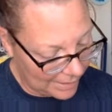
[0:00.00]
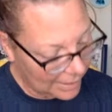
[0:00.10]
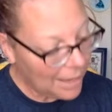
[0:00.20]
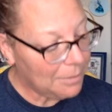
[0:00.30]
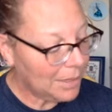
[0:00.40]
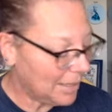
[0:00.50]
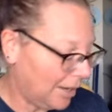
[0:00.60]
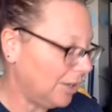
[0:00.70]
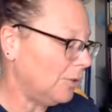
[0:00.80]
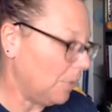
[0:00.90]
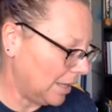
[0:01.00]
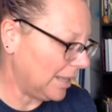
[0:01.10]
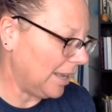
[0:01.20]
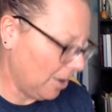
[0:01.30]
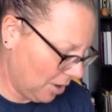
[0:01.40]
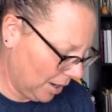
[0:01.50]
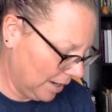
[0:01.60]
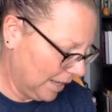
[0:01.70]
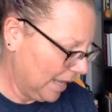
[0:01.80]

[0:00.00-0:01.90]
Let me tell you what they are.